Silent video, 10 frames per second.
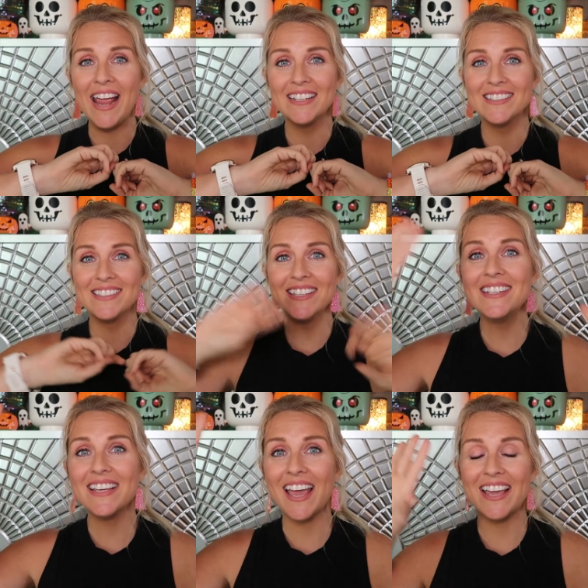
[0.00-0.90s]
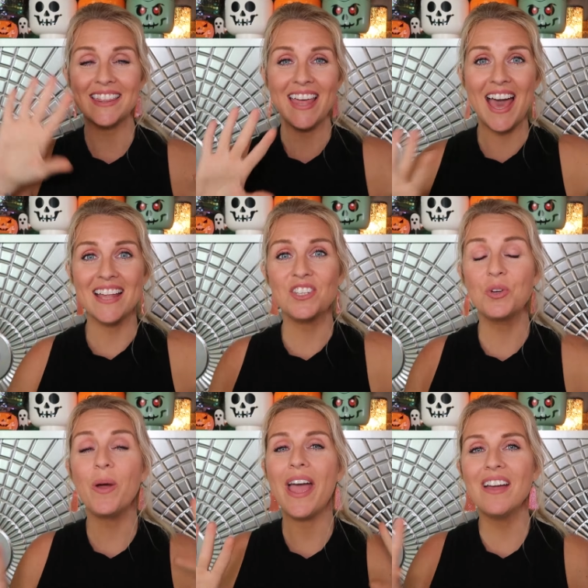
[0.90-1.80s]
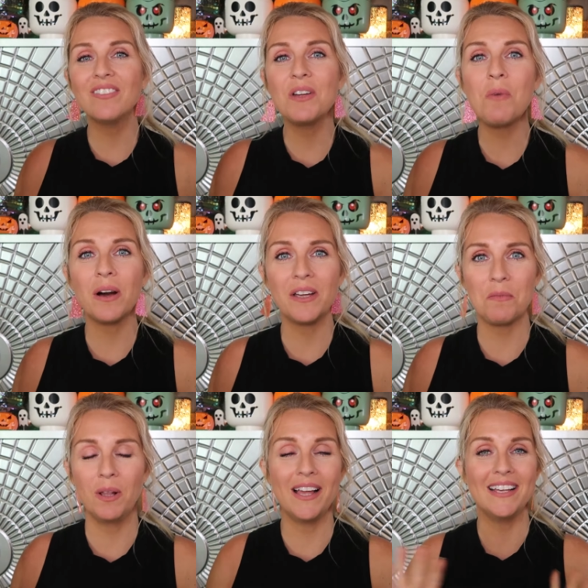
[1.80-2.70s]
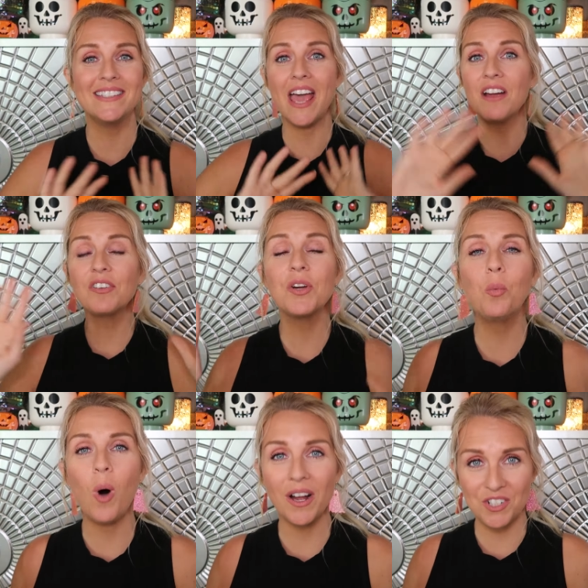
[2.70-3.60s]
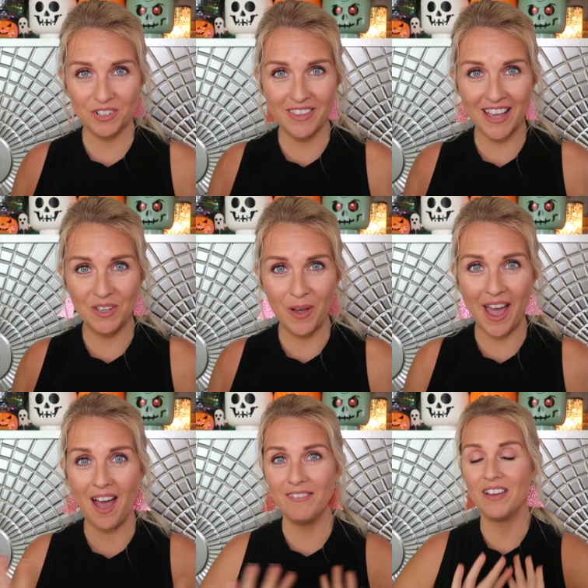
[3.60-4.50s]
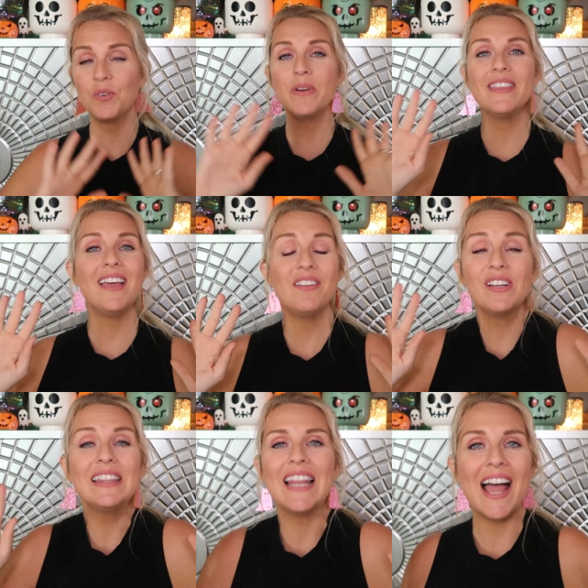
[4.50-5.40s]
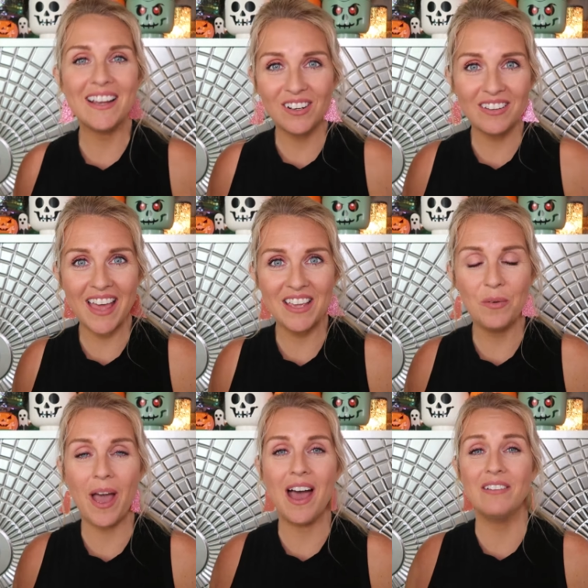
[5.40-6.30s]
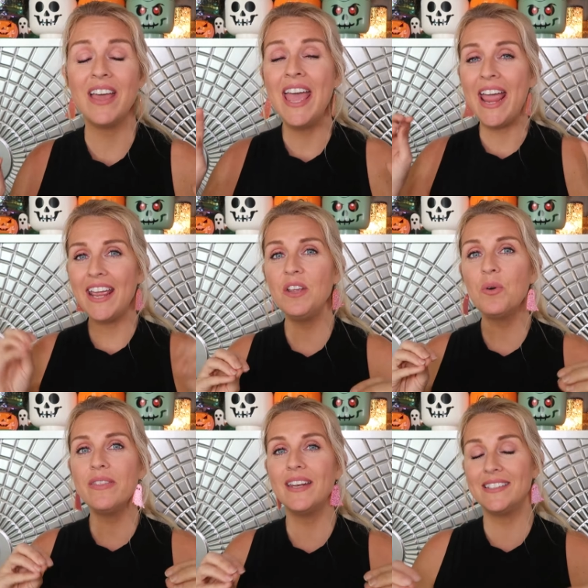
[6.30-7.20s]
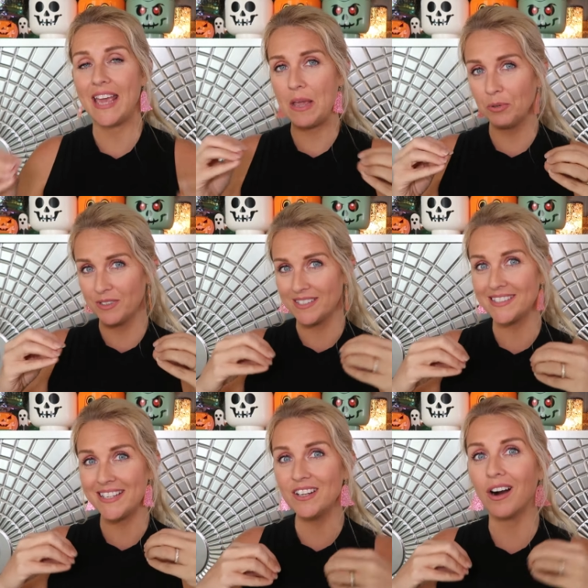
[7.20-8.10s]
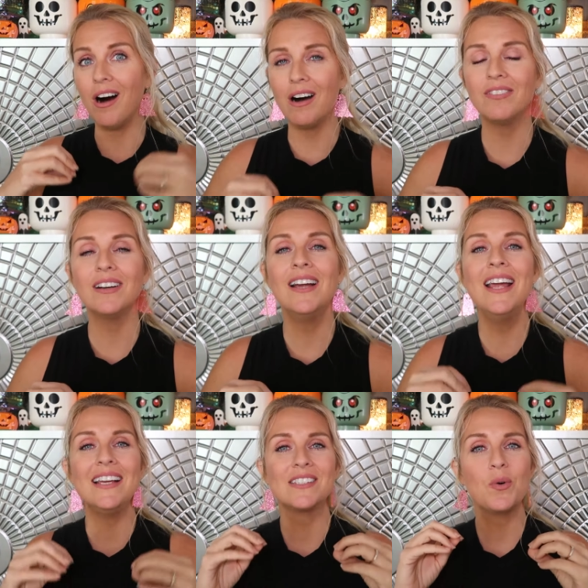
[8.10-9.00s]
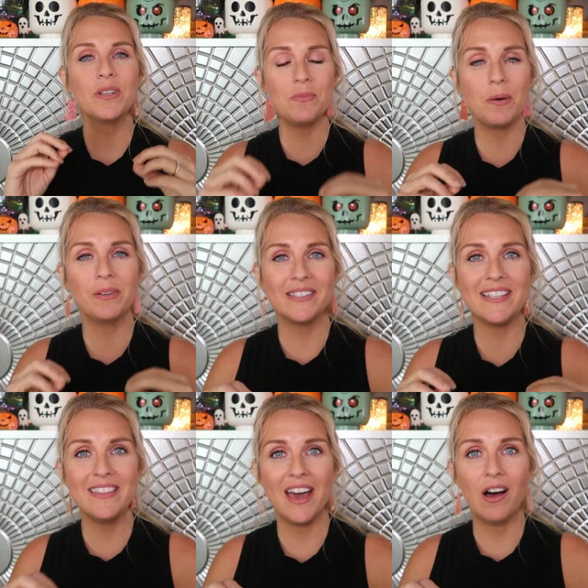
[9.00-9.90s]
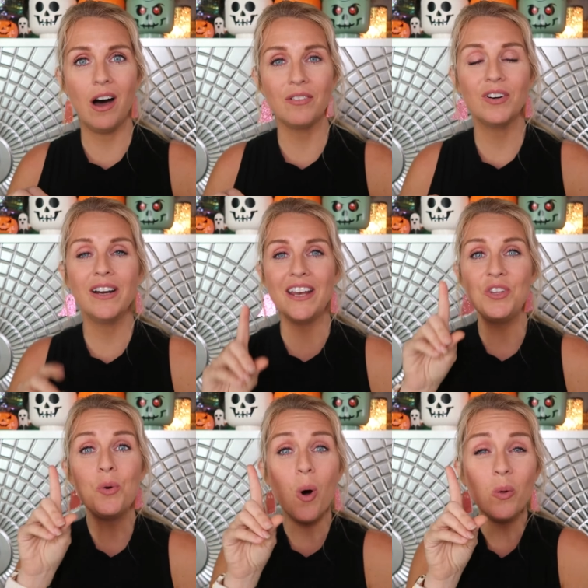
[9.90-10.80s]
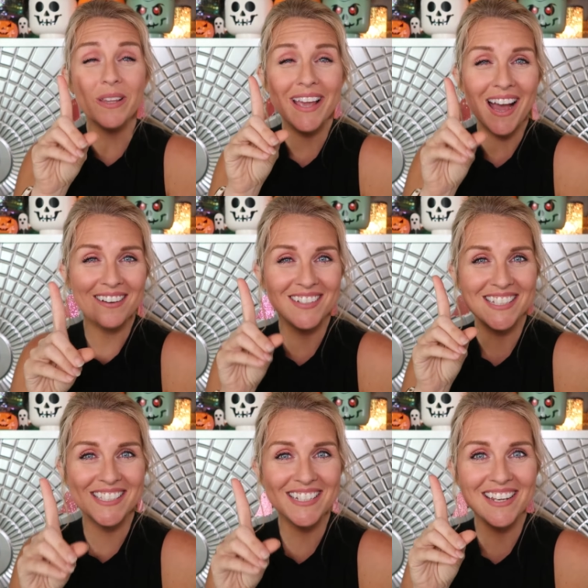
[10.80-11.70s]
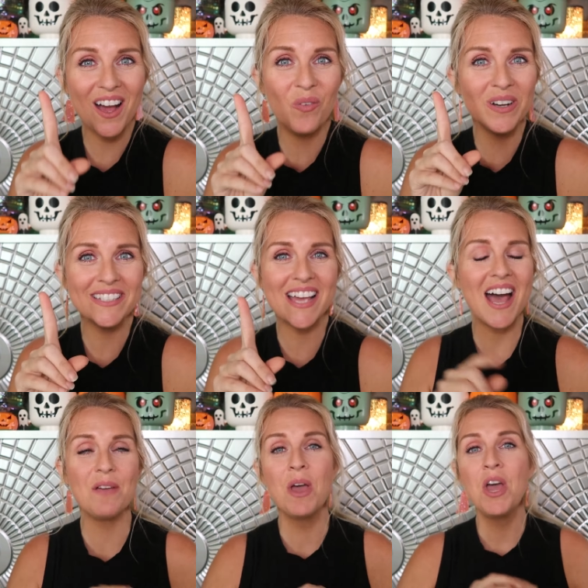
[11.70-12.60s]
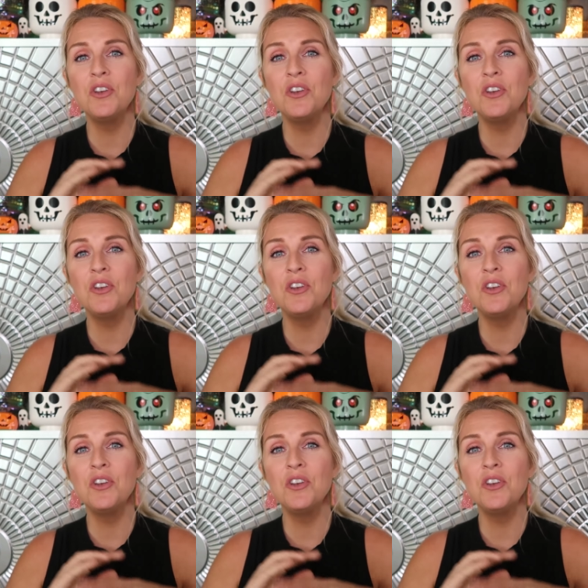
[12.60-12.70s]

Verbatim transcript: and syndicate that to every marketplace, every watcher that you have, everyone, every liker that you have. Anyone that is able to see your offer is going to be able to see that offer, and you only have to send it out one time.